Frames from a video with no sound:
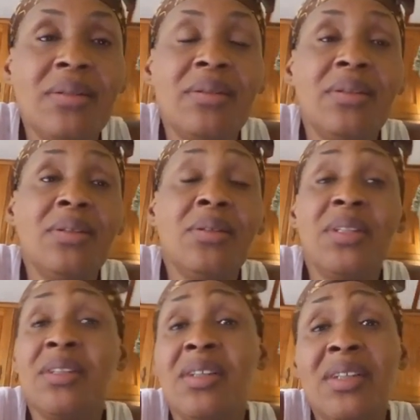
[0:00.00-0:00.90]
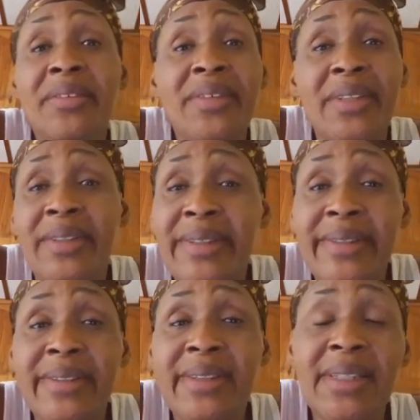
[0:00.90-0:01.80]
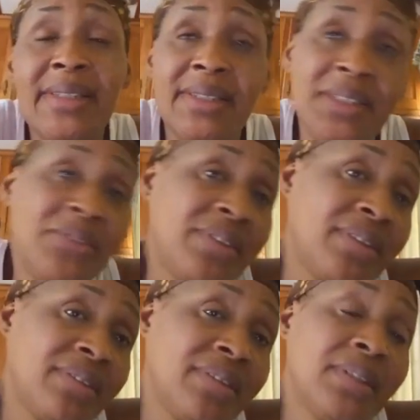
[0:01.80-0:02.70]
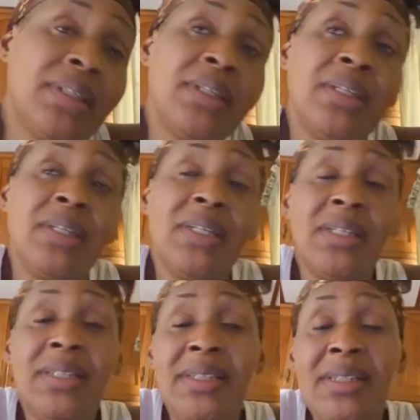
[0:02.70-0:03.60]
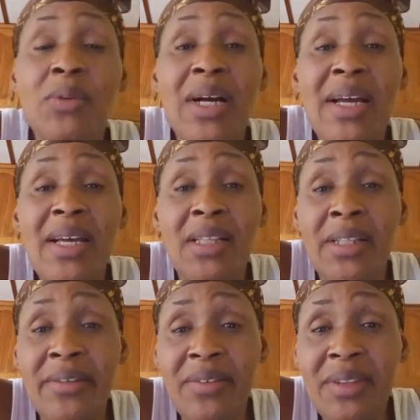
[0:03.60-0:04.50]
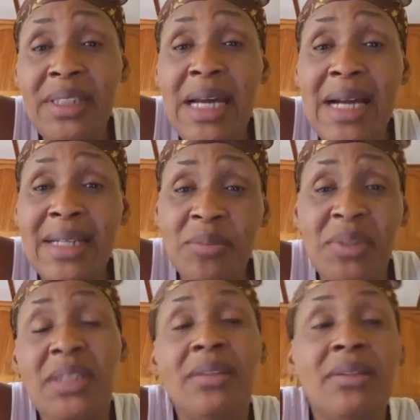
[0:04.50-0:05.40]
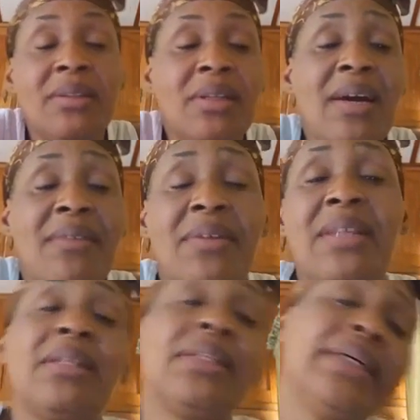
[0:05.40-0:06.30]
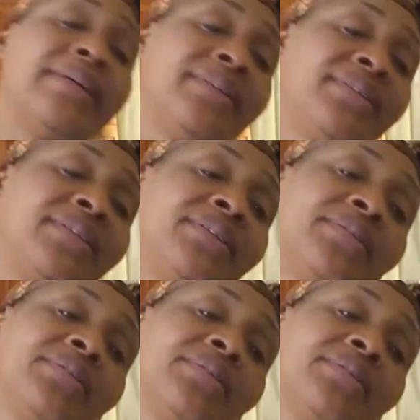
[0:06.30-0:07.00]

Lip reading: No one's going to leave her alone. They're going to say the news. And I see why a lot of you tagged me. I read the letter to you.